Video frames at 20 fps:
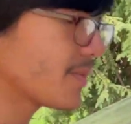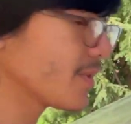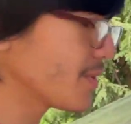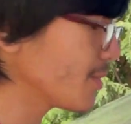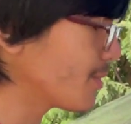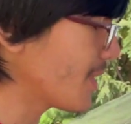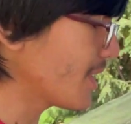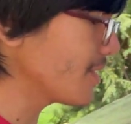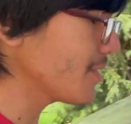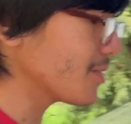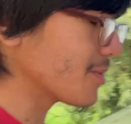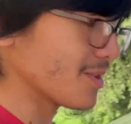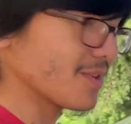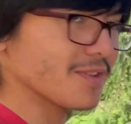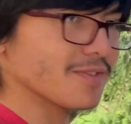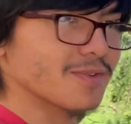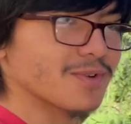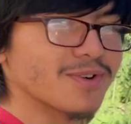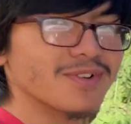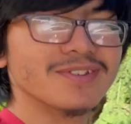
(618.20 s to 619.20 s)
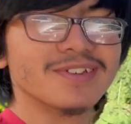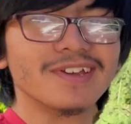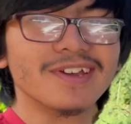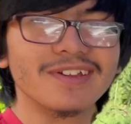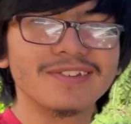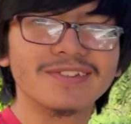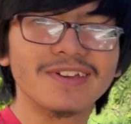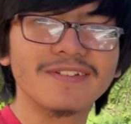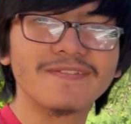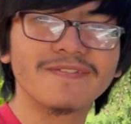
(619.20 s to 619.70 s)
you want your oil, of course, like I
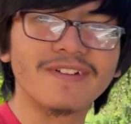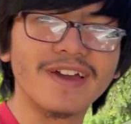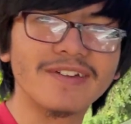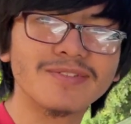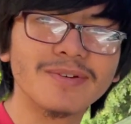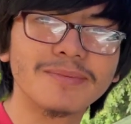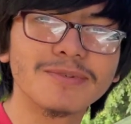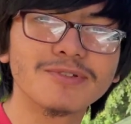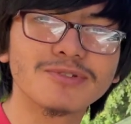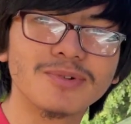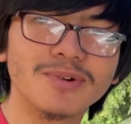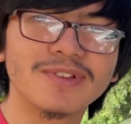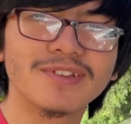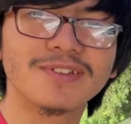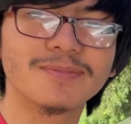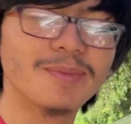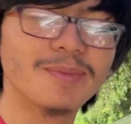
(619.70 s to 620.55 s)
said, 5W20 is